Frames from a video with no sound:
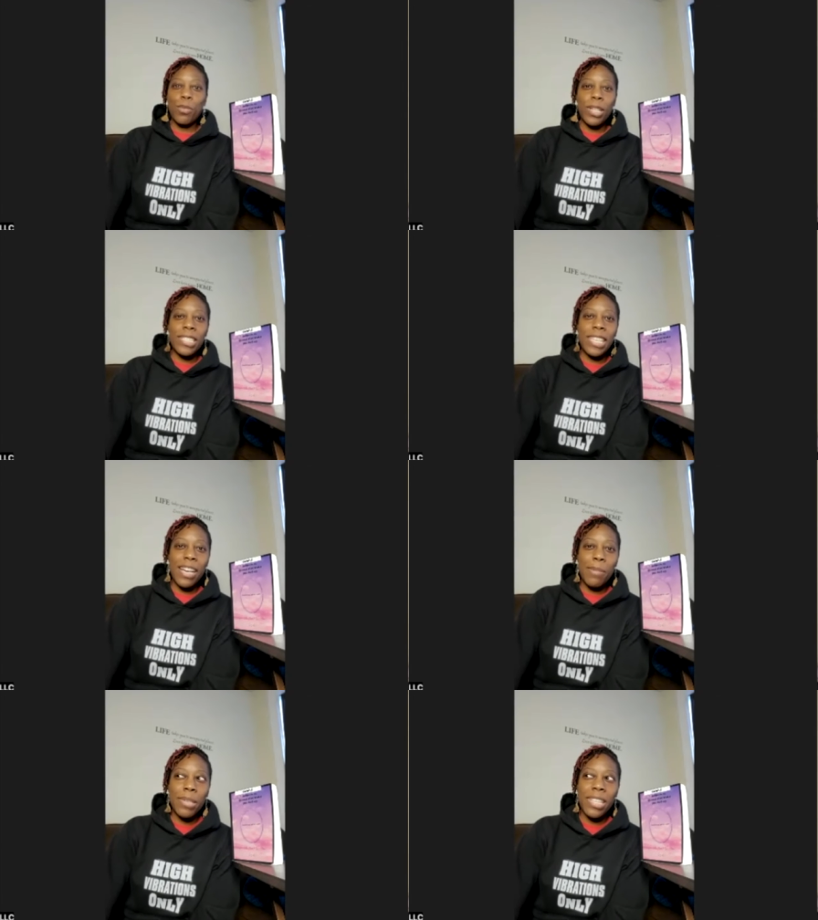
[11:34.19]
one
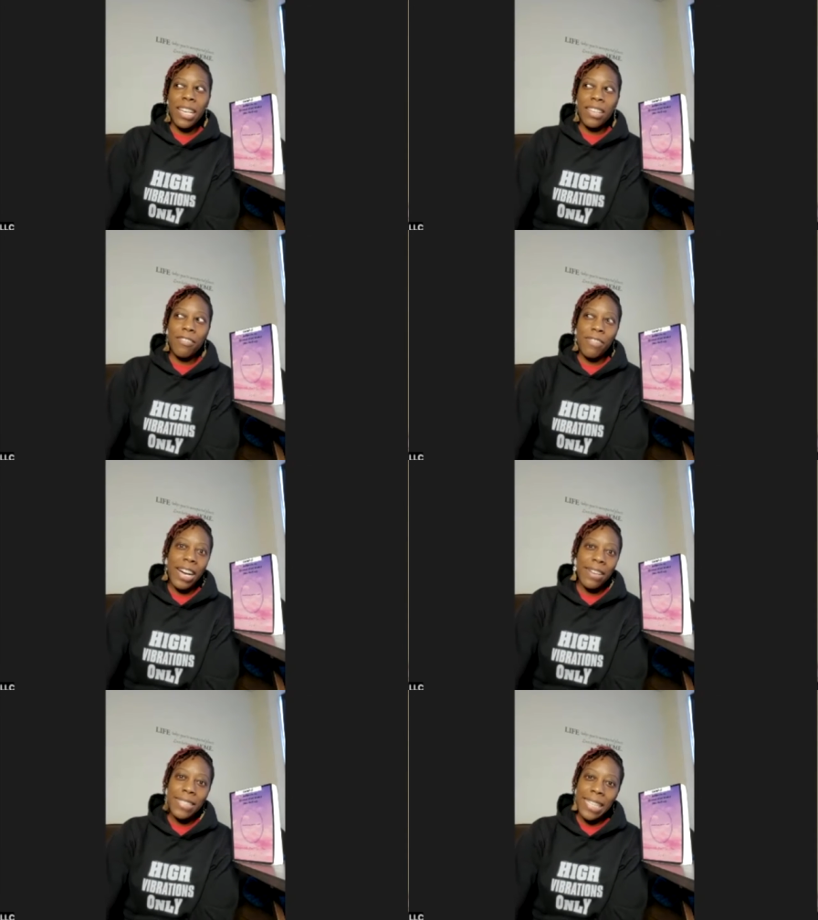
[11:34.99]
time, but like
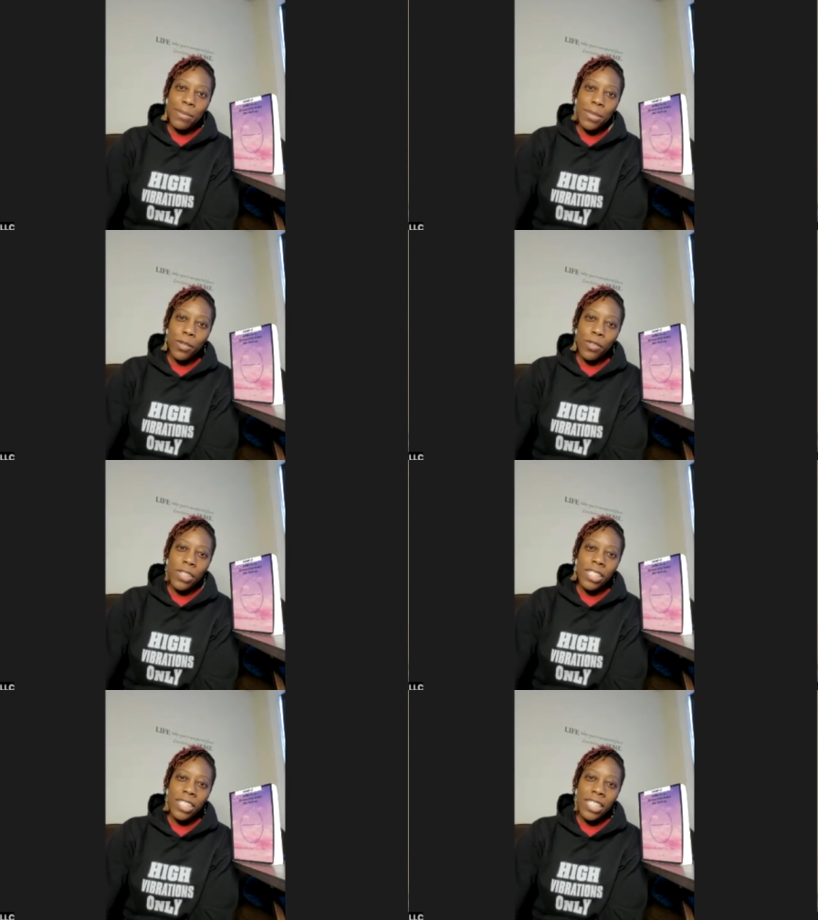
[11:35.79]
five times
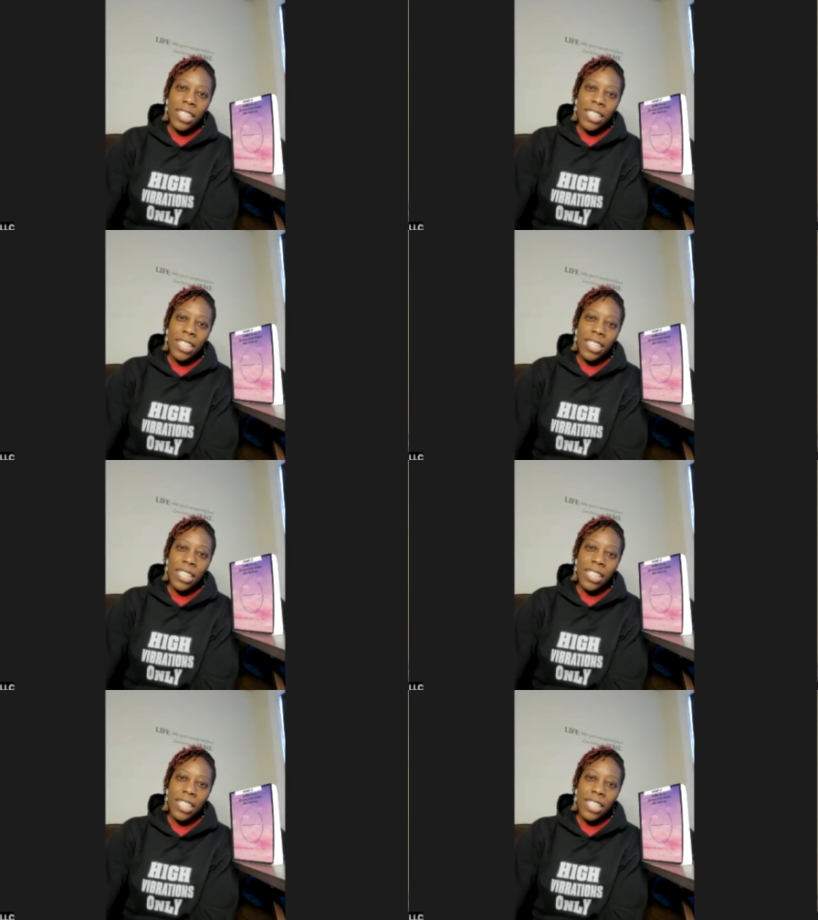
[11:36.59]
over.